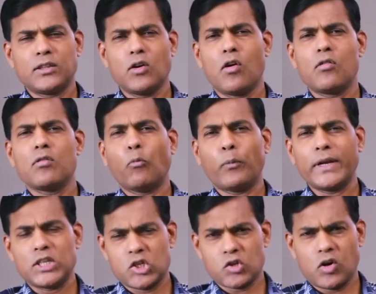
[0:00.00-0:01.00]
Don't
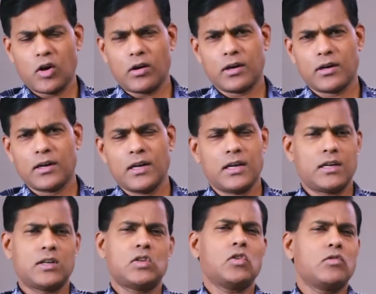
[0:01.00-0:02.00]
withdraw.
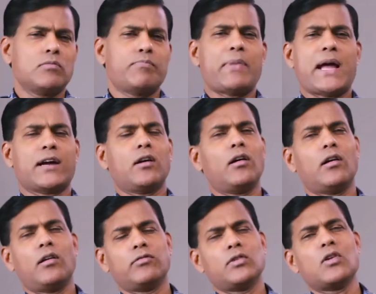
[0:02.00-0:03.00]
Don't back
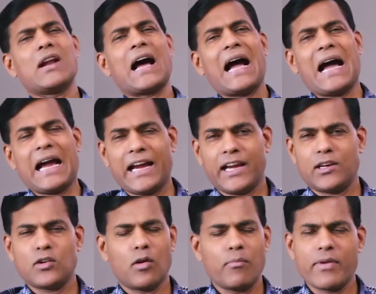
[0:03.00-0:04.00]
off. Don't
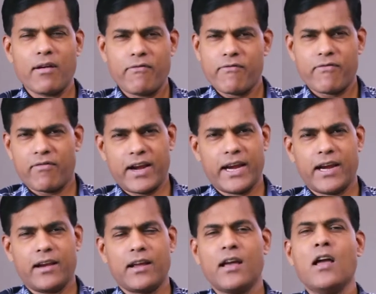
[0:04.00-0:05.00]
hide. Don't be
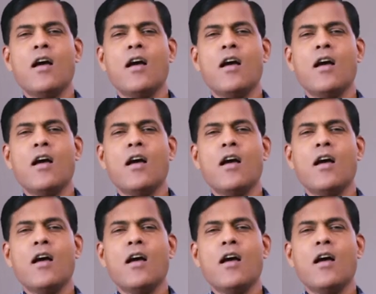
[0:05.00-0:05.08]
afraid.